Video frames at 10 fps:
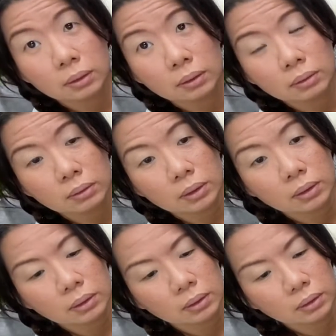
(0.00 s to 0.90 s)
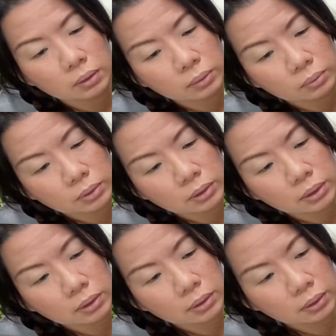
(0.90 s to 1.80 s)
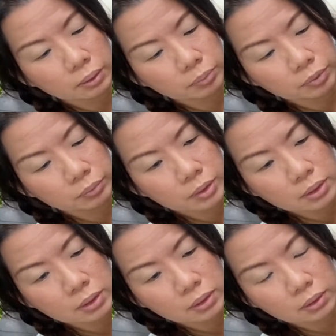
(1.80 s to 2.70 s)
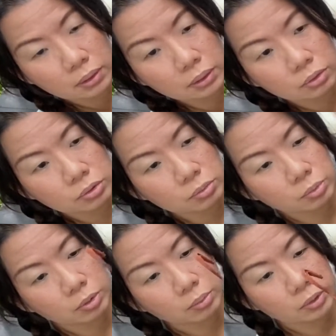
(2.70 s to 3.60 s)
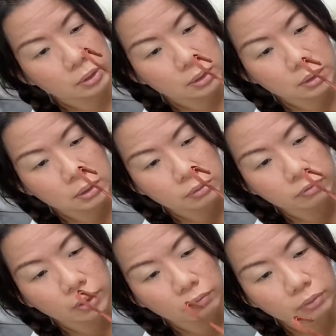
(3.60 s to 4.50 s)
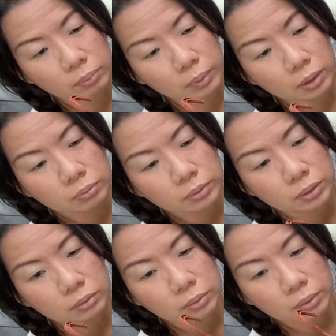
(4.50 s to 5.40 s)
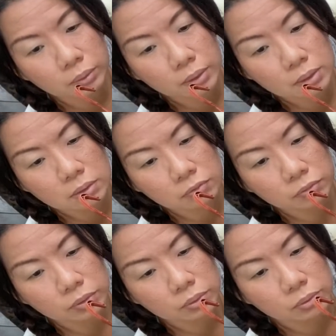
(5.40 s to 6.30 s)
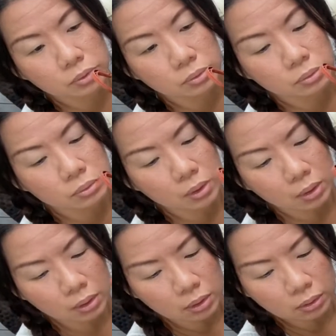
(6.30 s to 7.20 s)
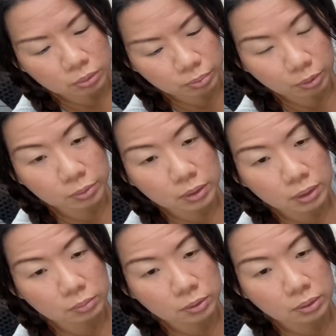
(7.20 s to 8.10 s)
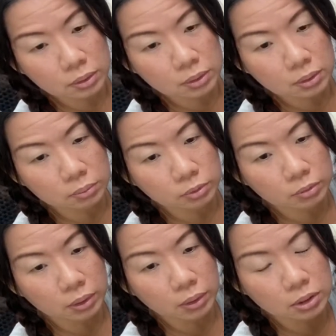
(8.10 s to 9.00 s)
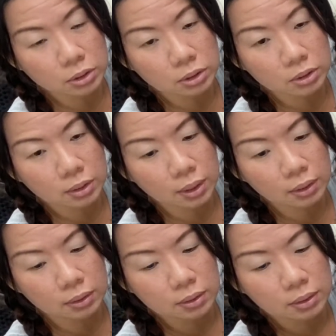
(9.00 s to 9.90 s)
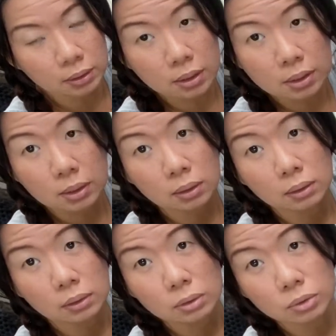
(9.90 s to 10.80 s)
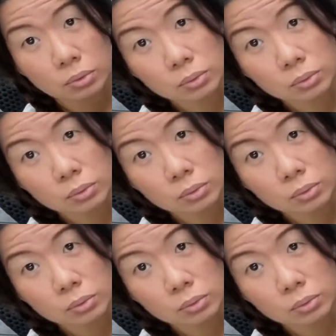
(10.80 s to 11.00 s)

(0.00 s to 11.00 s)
okay, which can be ready, to be propagated. If you have the bulb, then it'll be quite easy for you to propagate, because you can actually just cut this and then stick it into